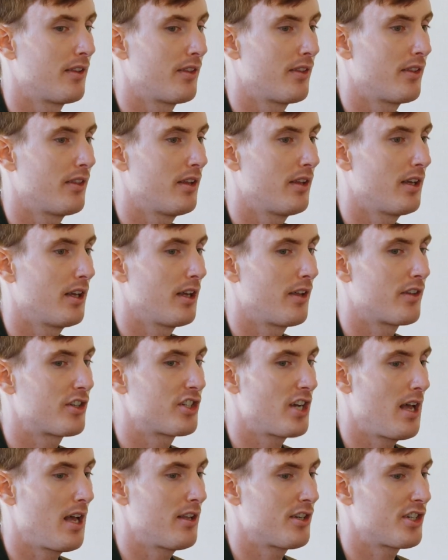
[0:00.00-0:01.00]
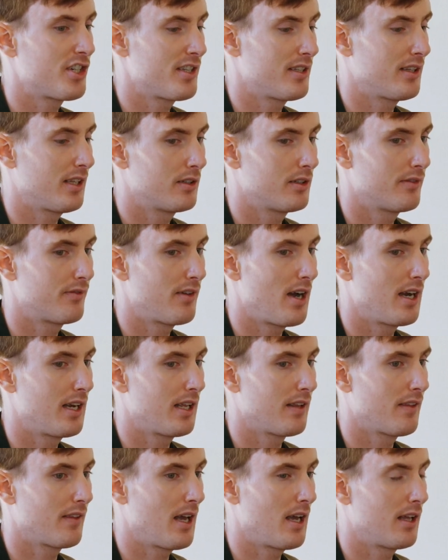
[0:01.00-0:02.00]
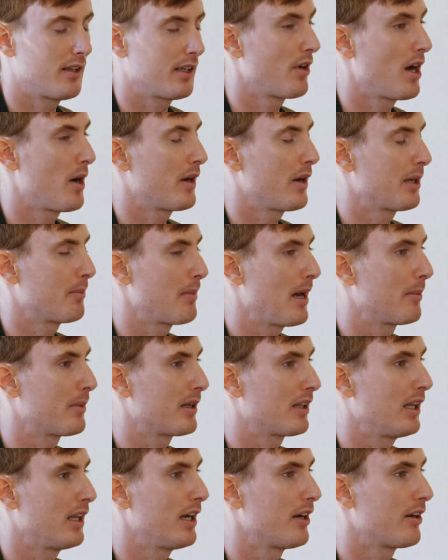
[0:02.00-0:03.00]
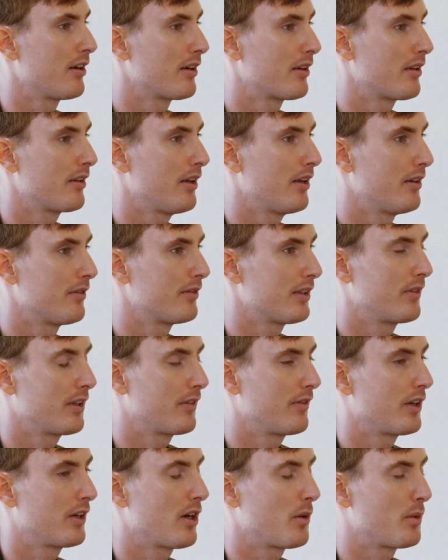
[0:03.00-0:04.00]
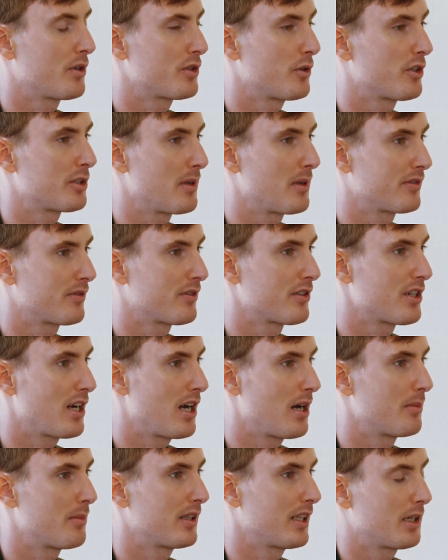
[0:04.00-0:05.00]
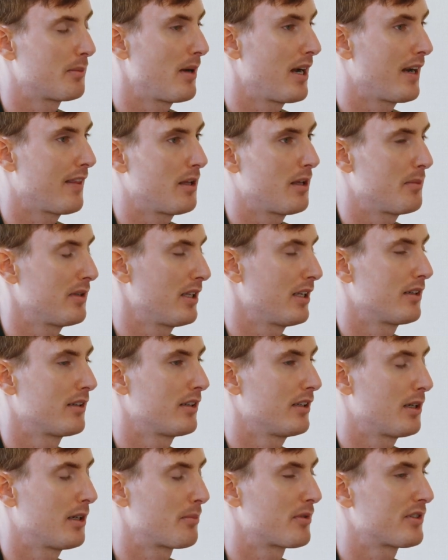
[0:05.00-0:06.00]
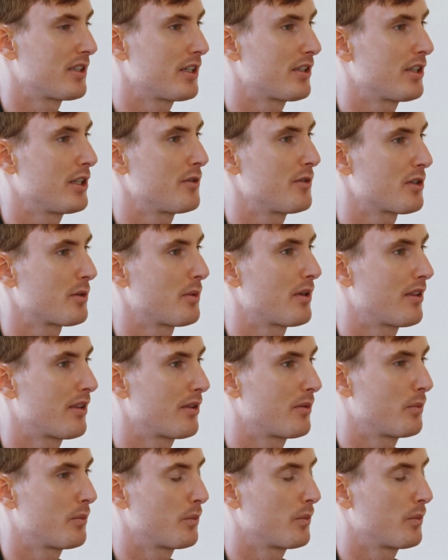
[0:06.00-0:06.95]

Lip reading: the challenge is in defining that routing mapping layer of figuring out which tool is best for the job and combining them, and then presenting the user with